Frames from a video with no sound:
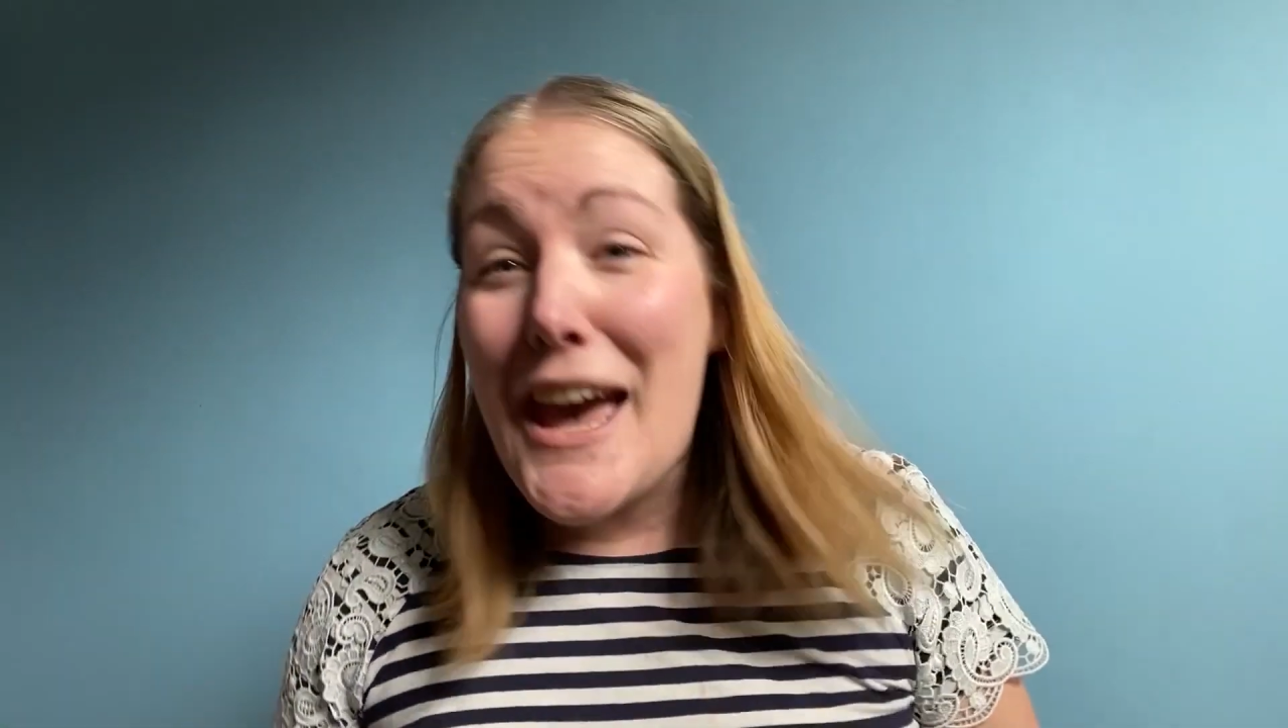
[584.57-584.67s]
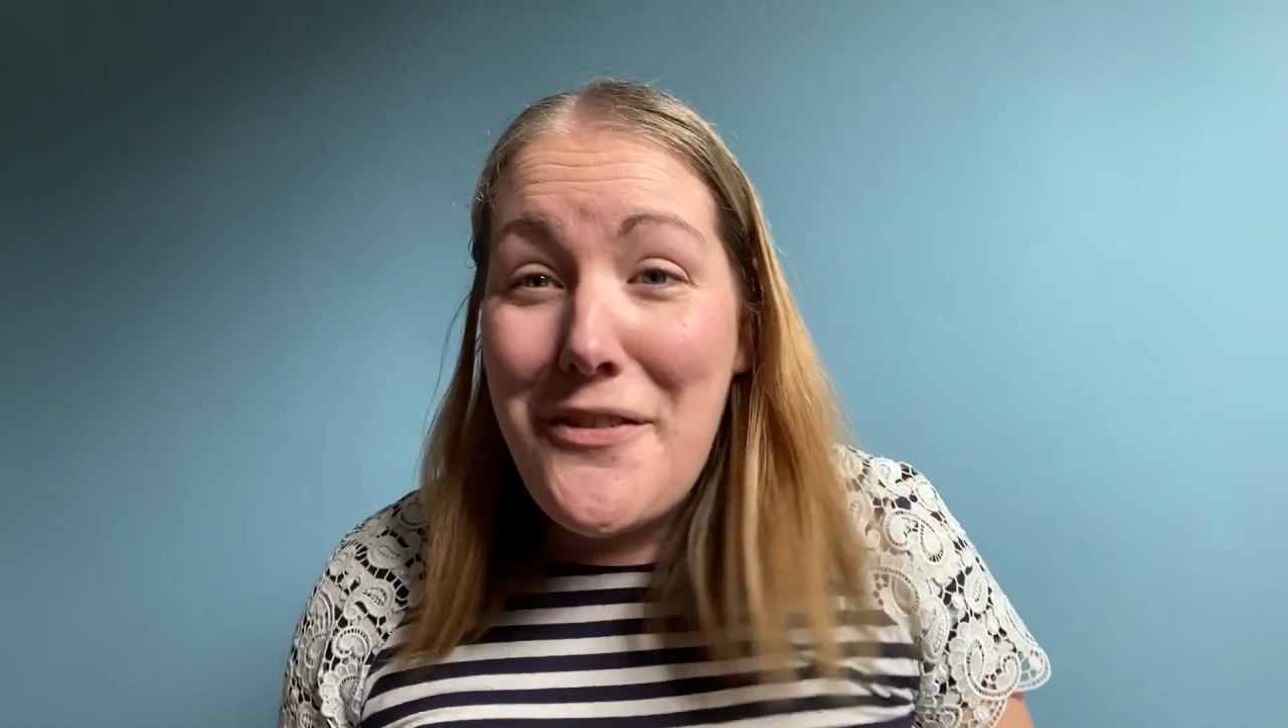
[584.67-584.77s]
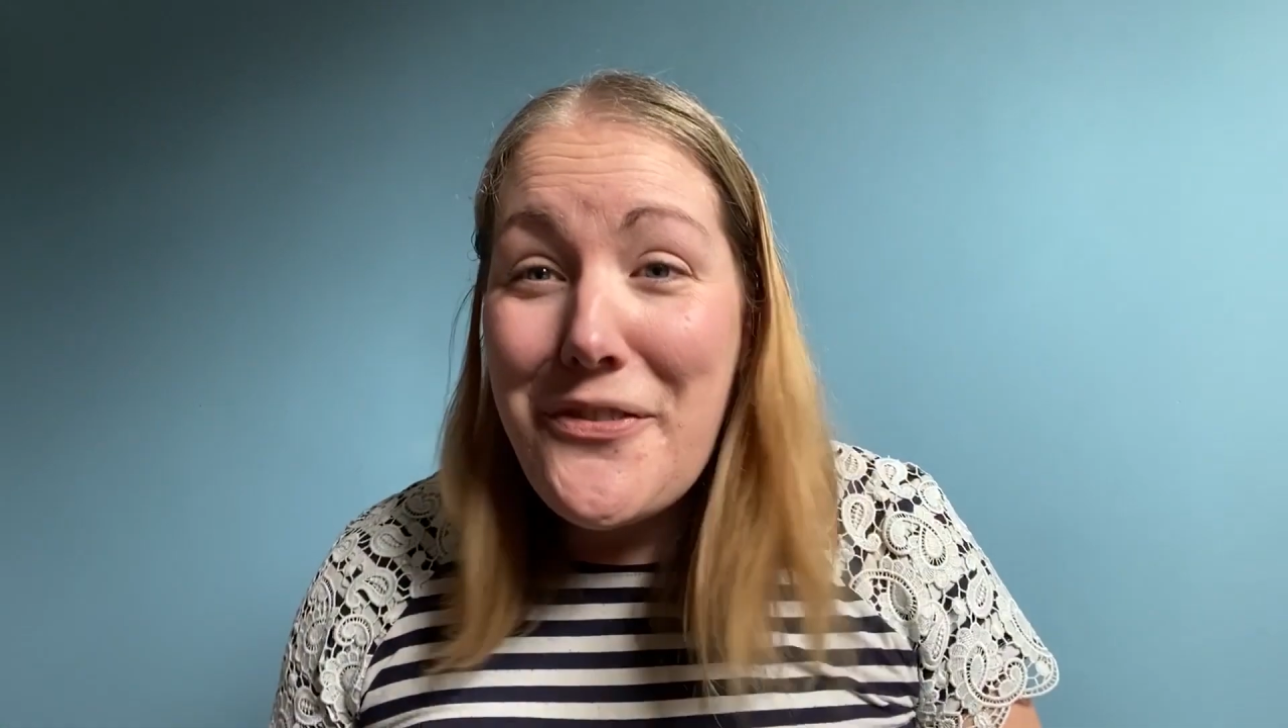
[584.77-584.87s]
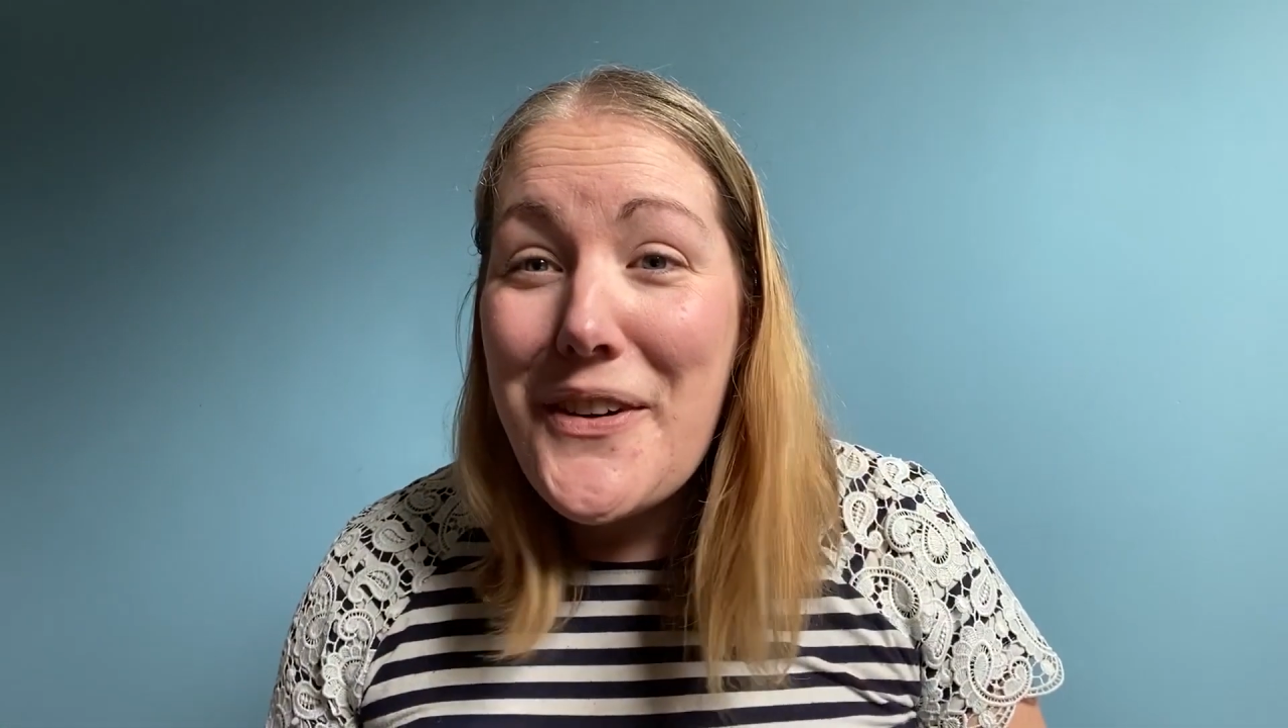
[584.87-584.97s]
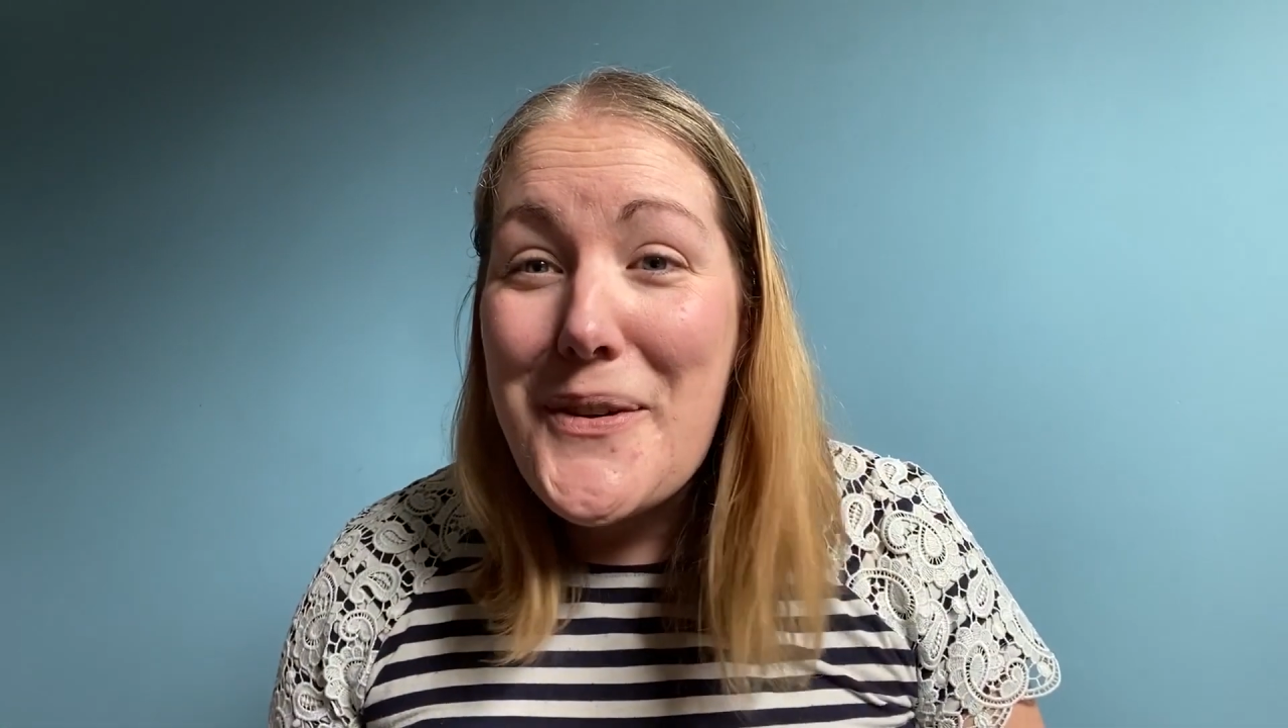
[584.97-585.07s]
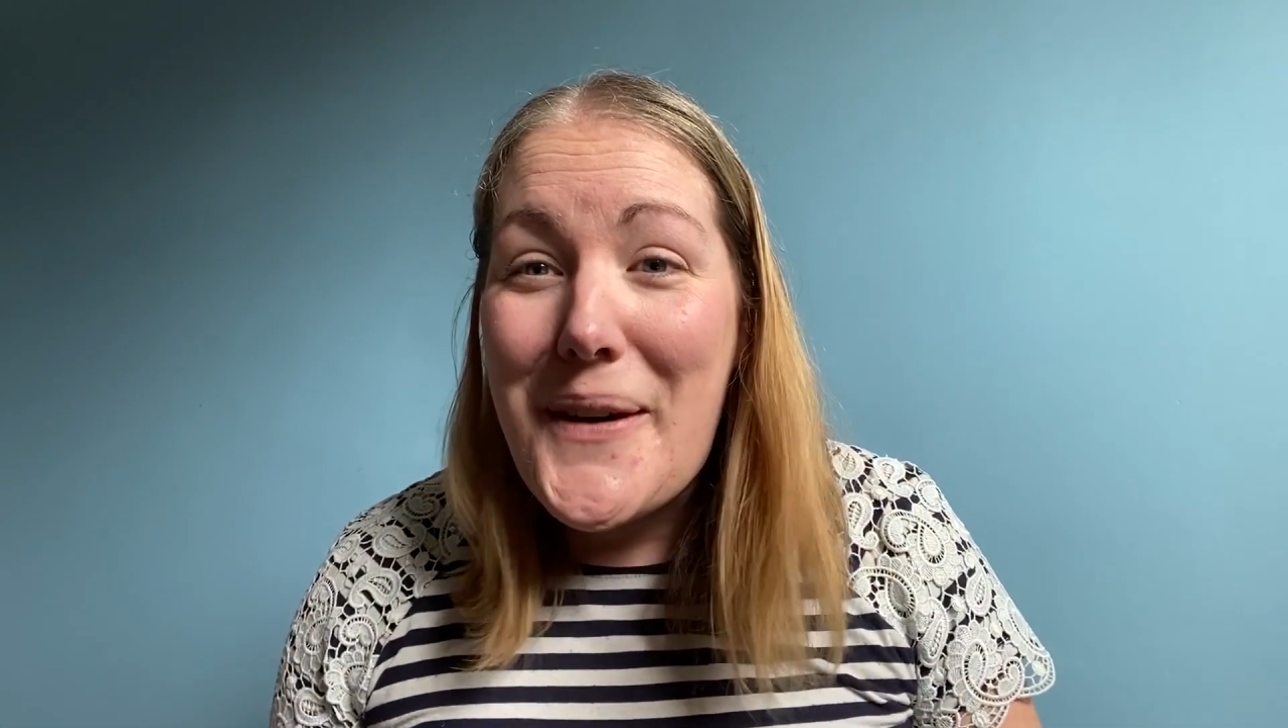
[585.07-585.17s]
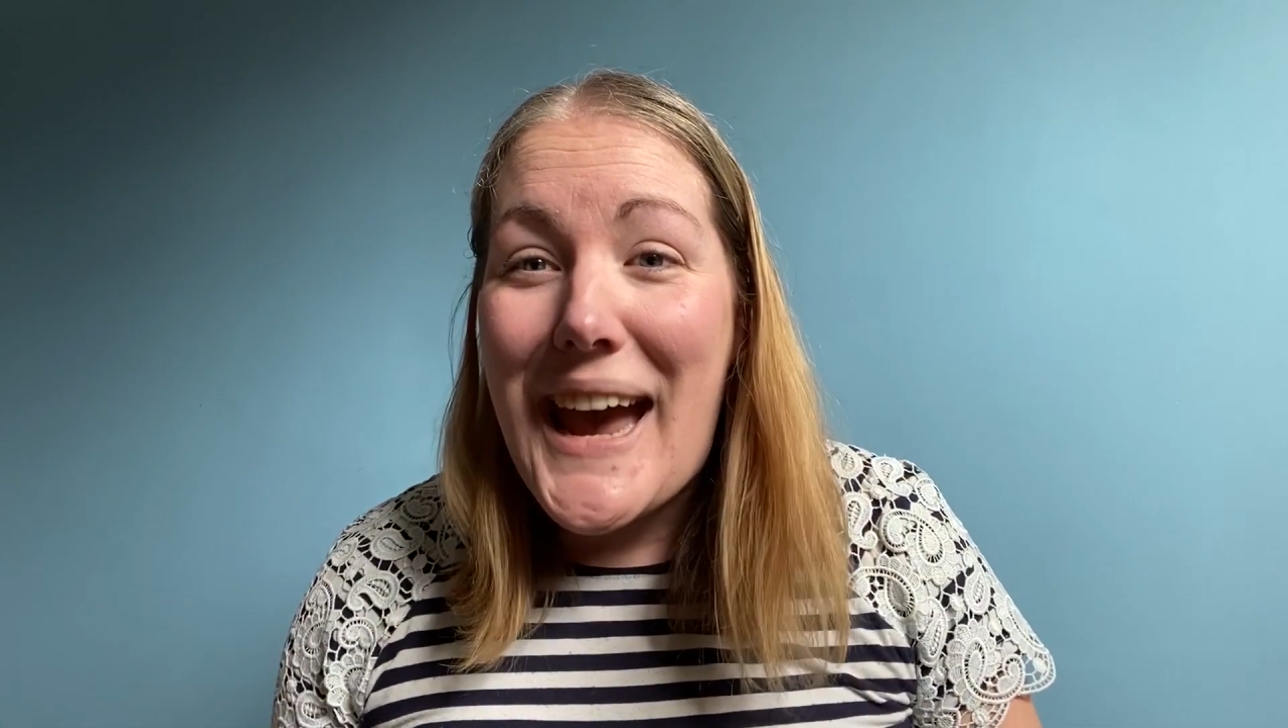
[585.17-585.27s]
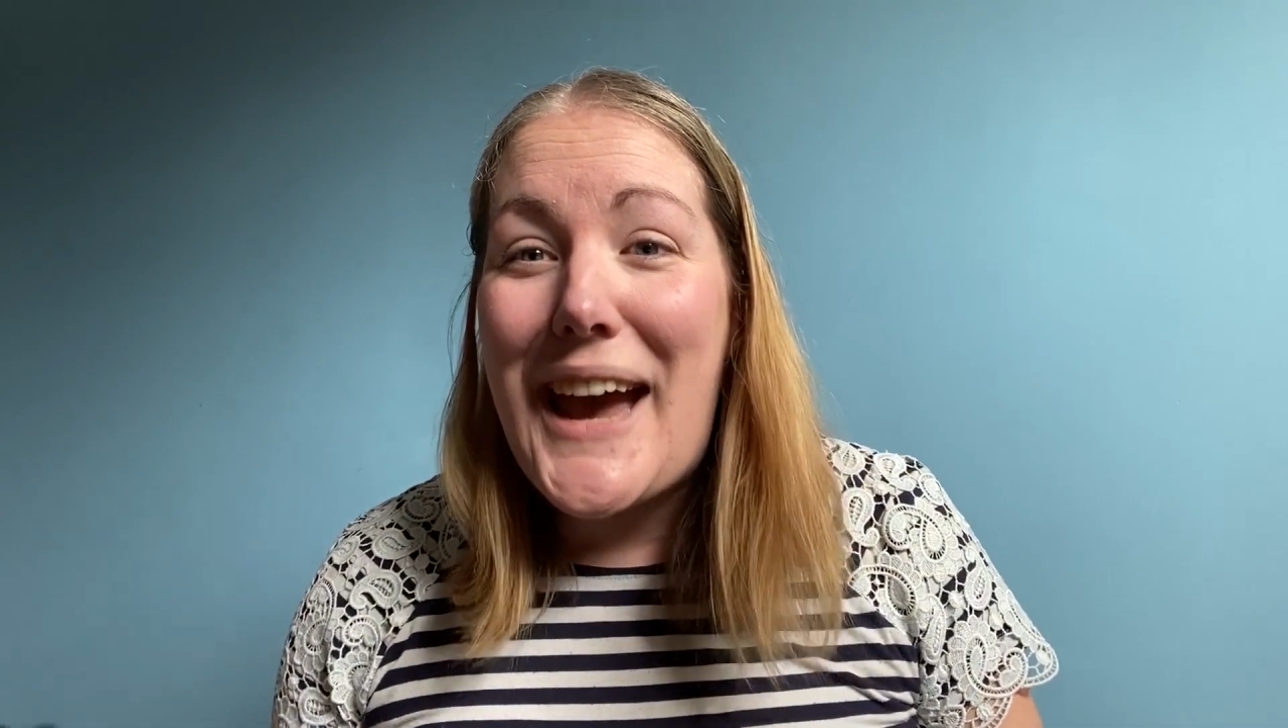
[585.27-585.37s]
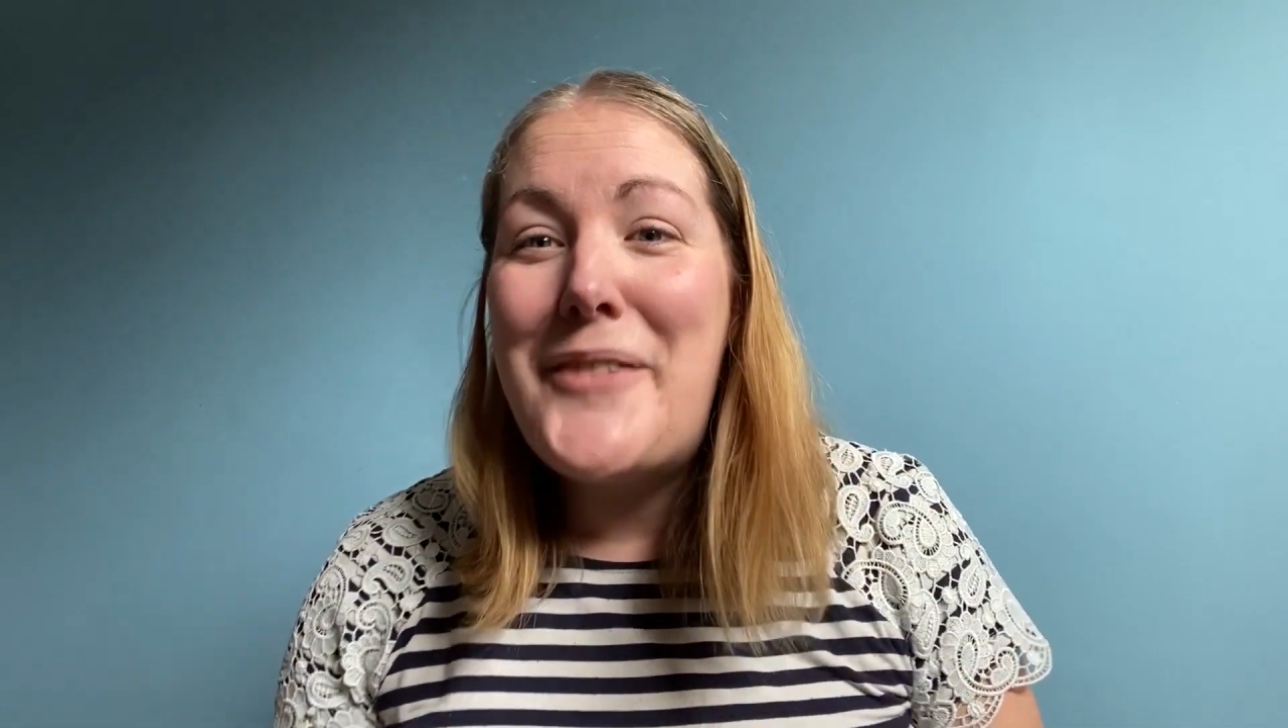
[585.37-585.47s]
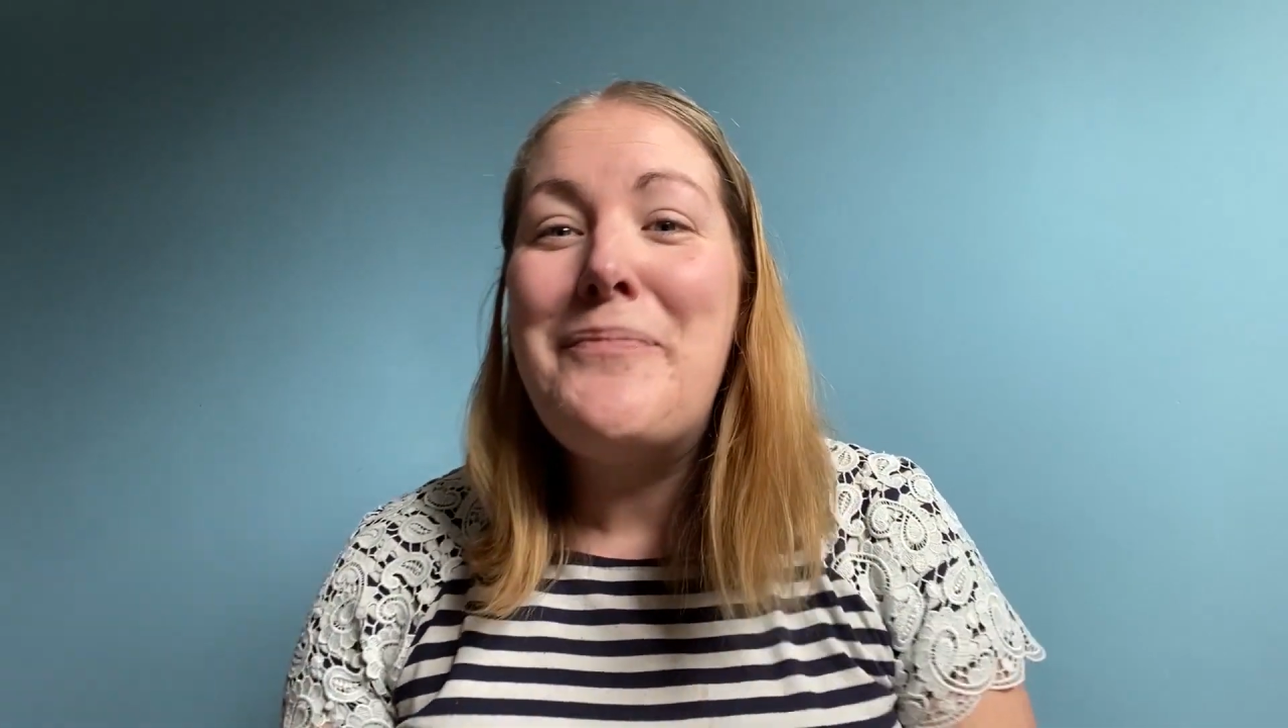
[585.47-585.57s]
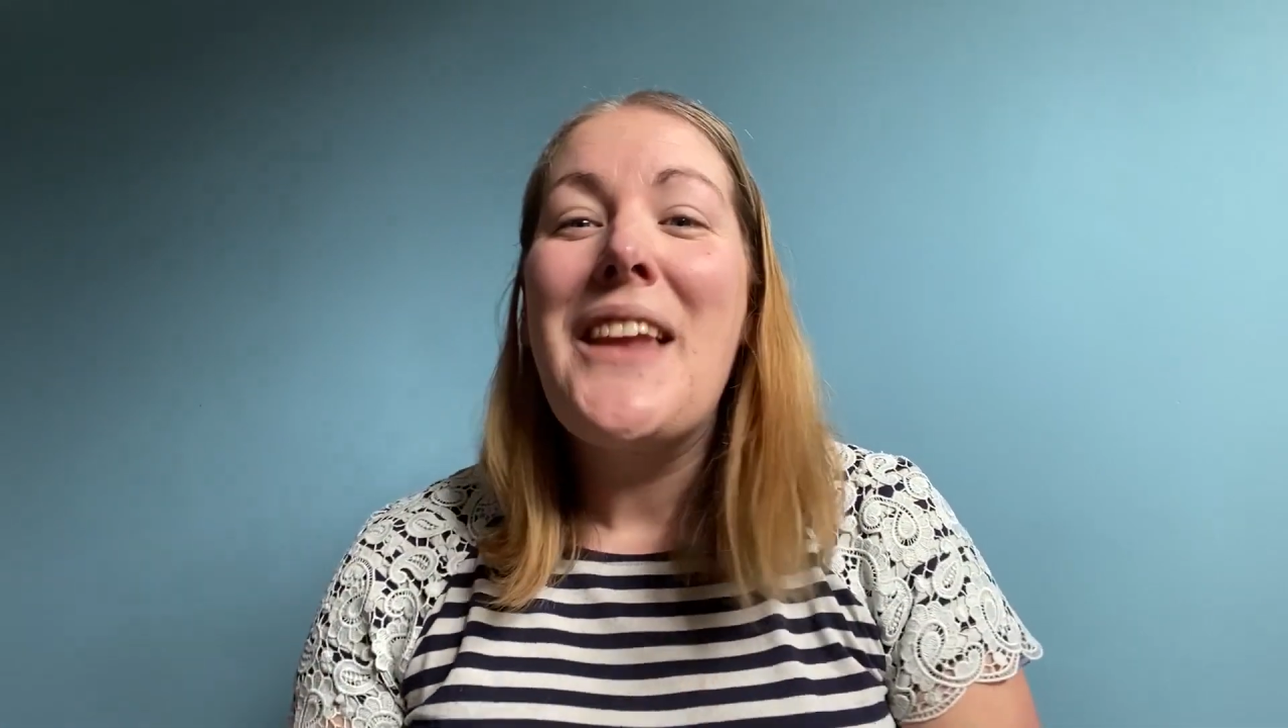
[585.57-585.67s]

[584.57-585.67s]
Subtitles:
everywhere.